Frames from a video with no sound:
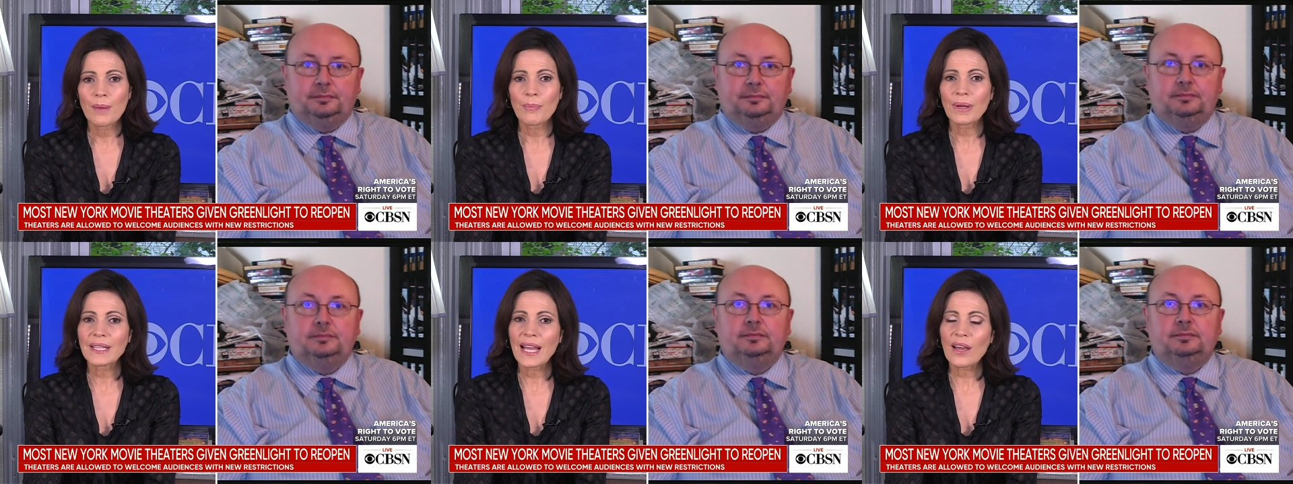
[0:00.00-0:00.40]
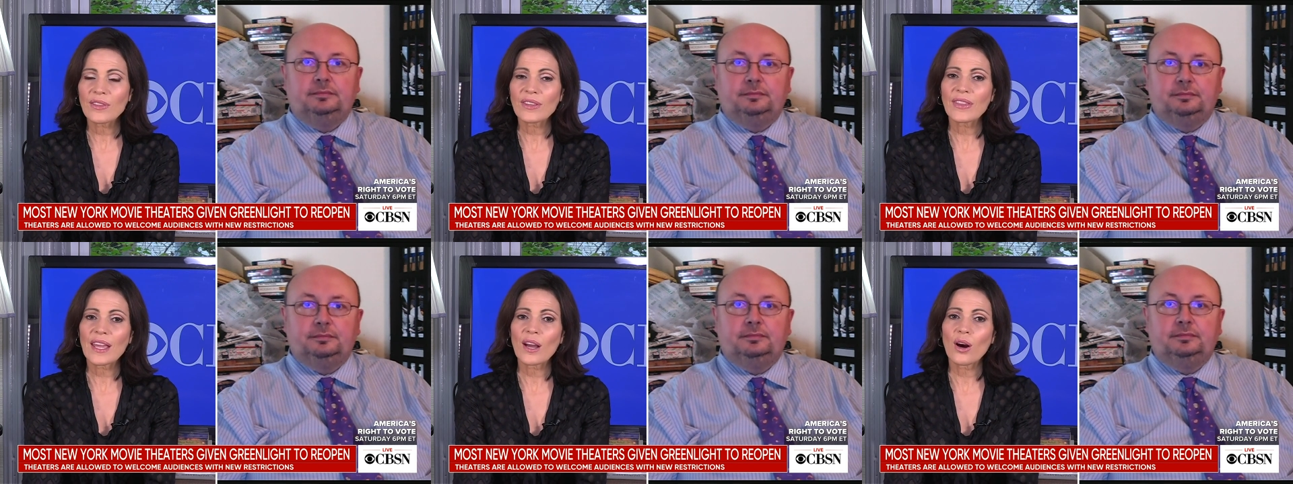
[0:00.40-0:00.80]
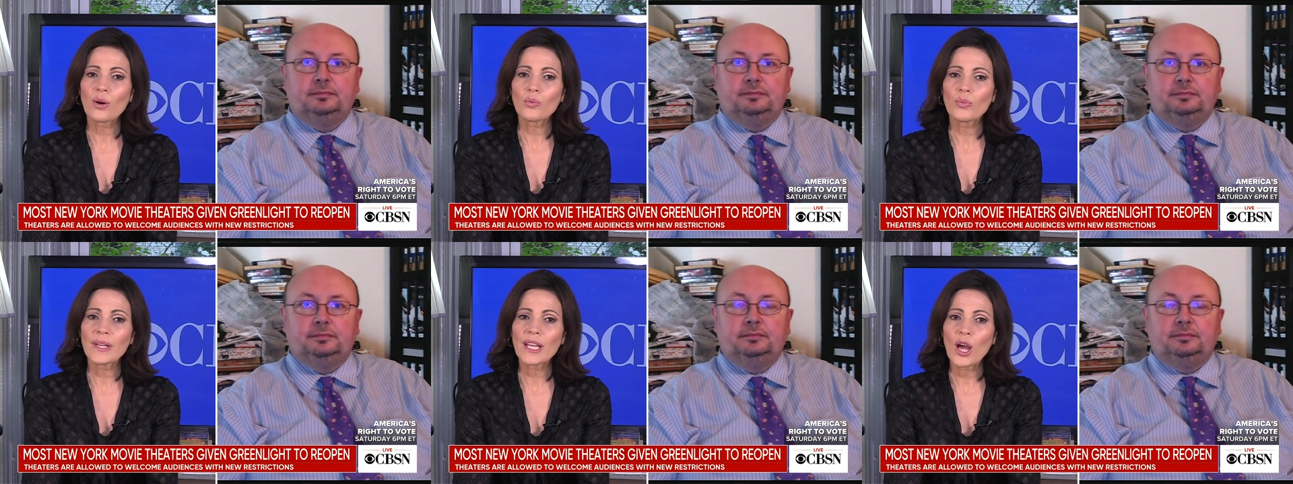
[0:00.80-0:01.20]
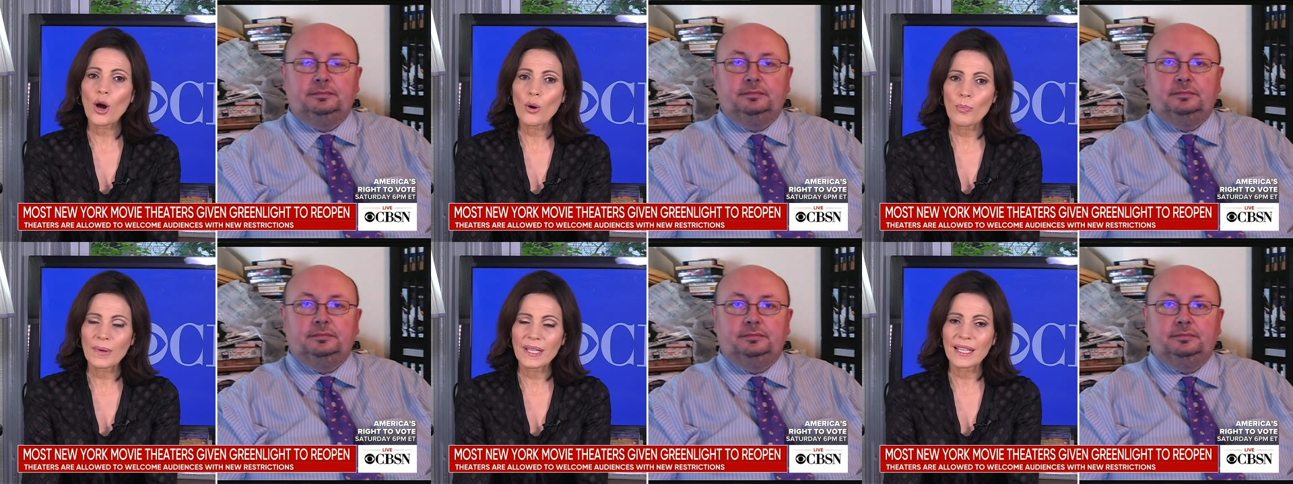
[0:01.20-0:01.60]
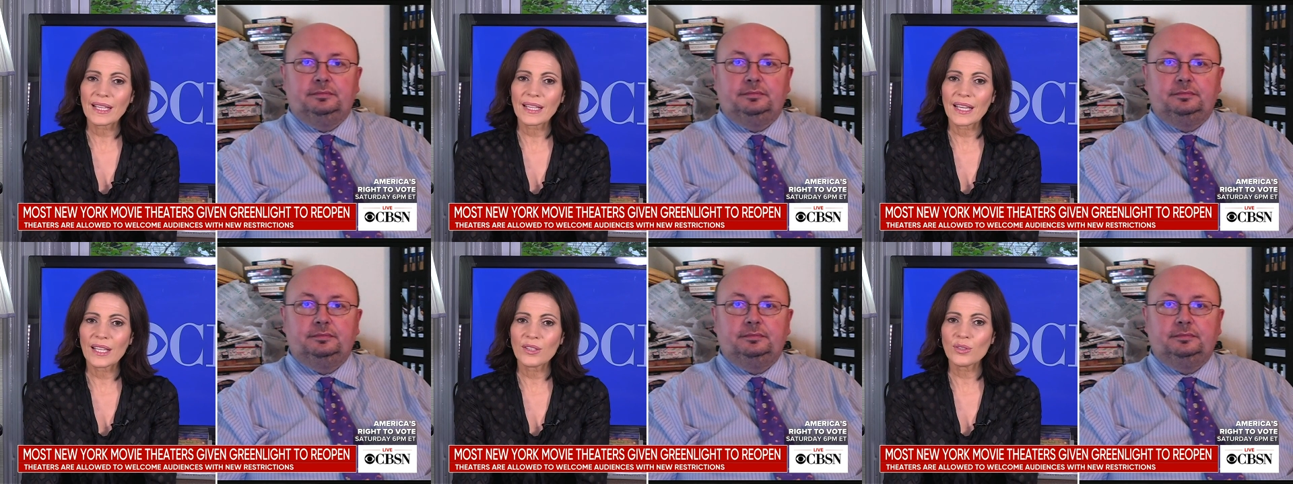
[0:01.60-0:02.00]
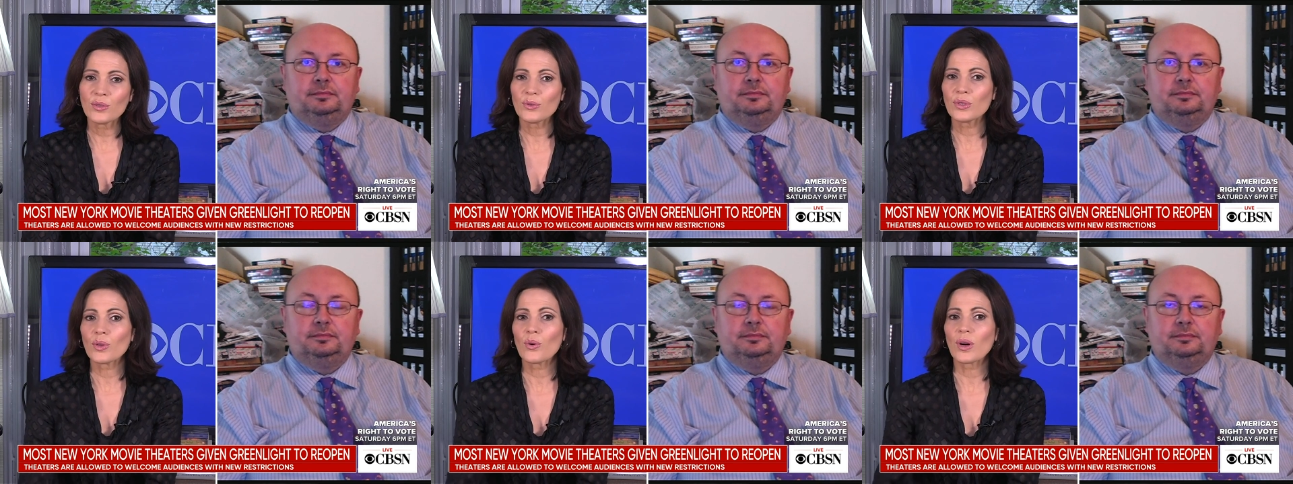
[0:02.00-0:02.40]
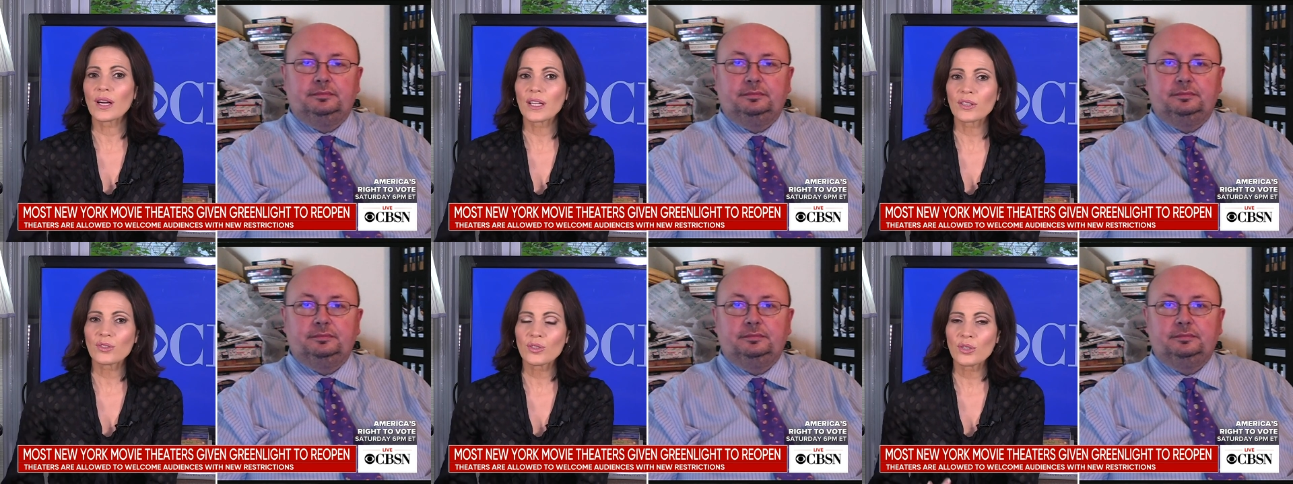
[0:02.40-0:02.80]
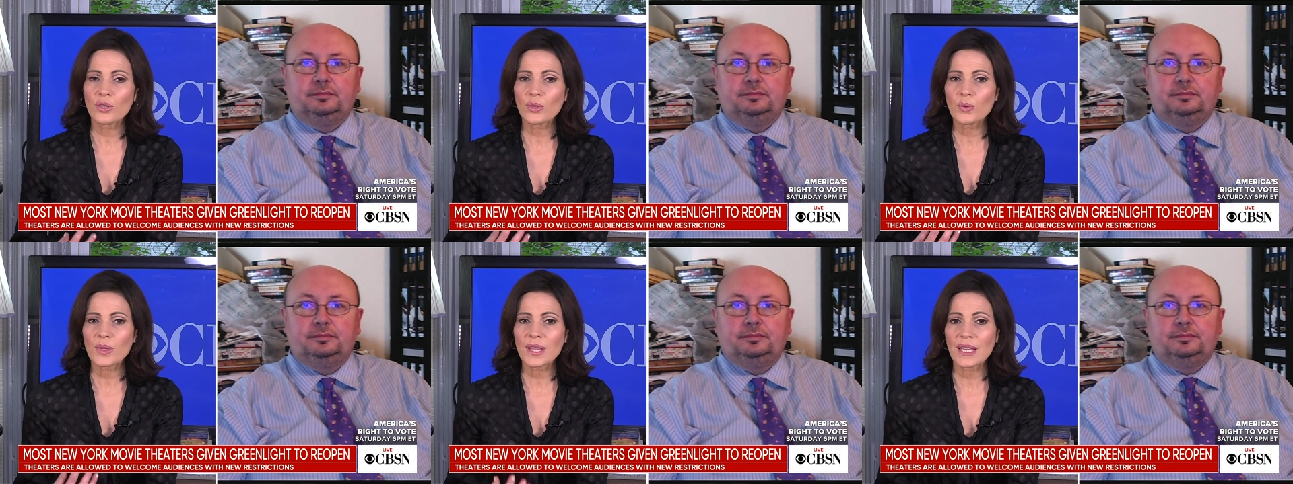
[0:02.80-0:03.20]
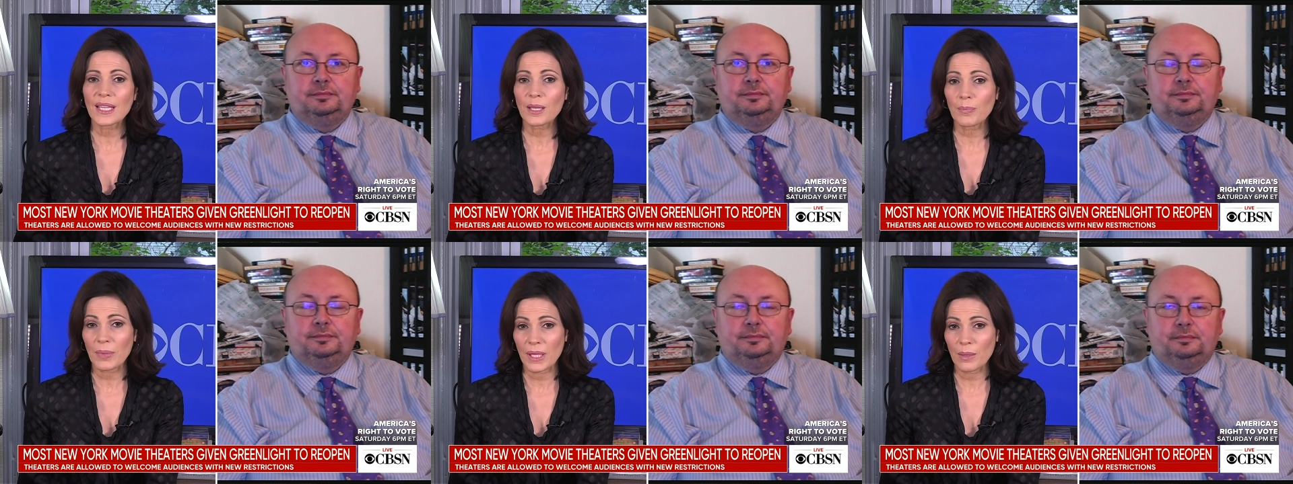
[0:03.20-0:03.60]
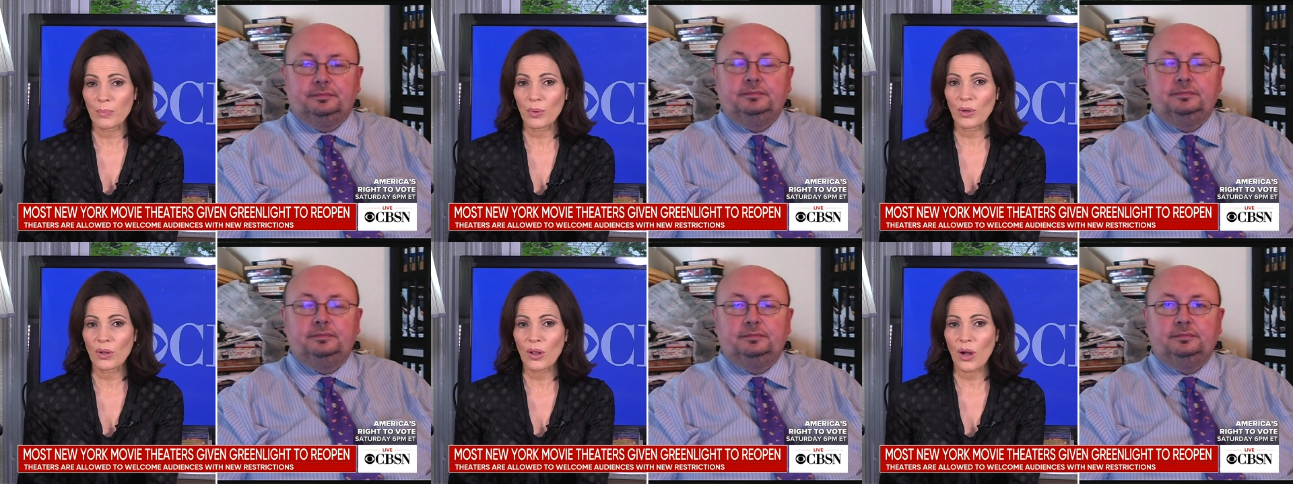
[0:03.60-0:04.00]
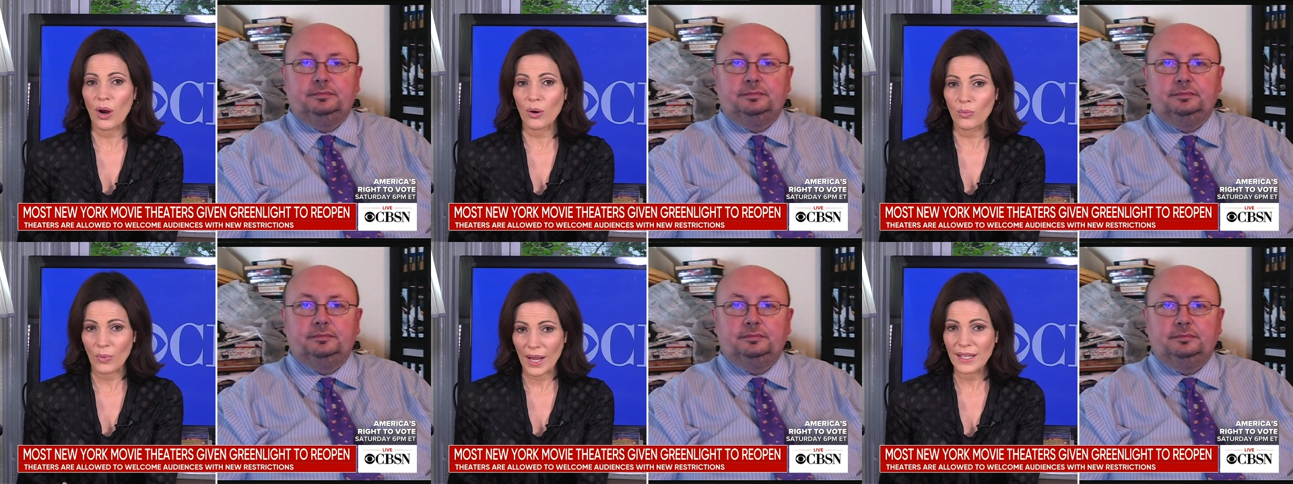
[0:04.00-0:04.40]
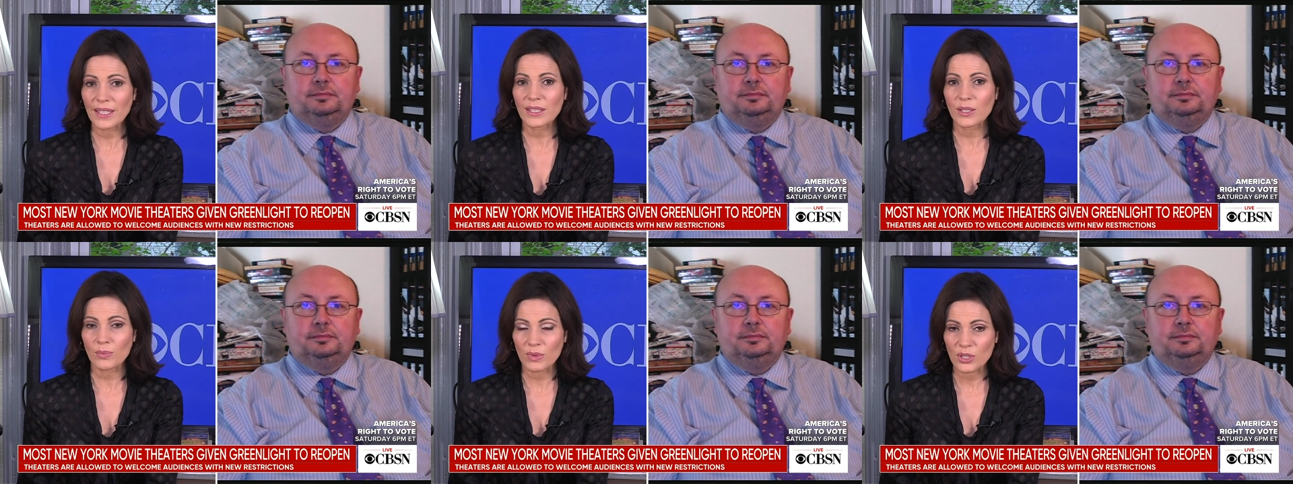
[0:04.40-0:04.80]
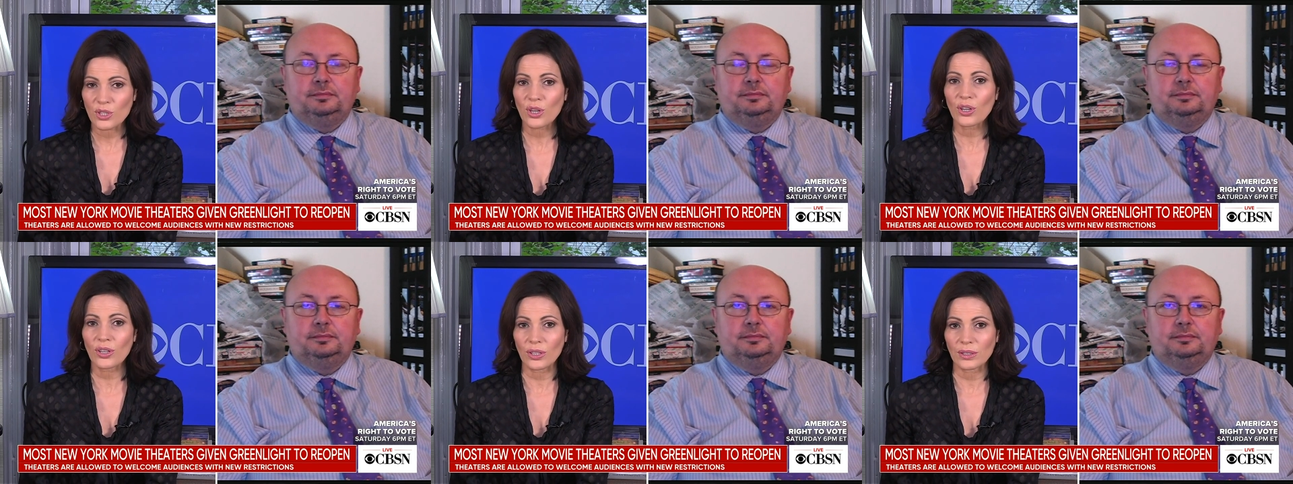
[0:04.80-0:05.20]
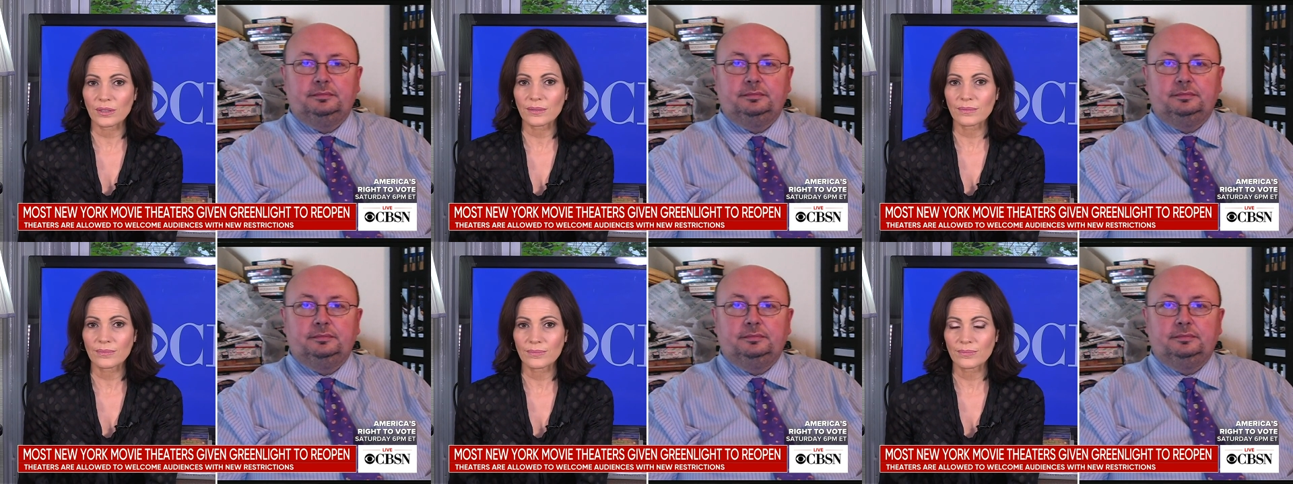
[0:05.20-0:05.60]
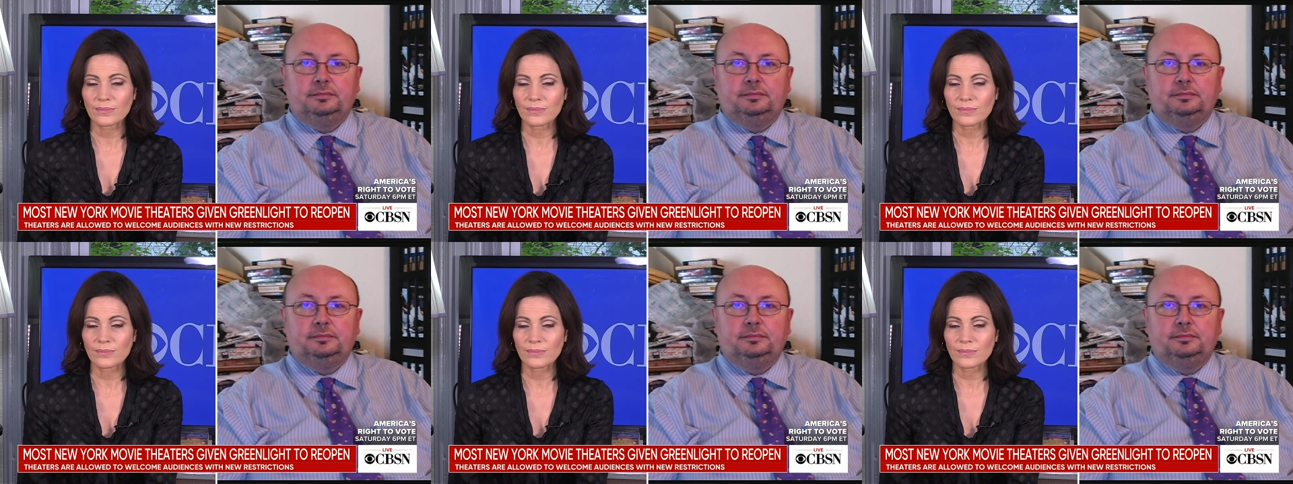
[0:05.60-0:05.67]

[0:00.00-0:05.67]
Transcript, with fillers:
Speaker 1: But now that they are reopening in New York, do you think people are ready to return?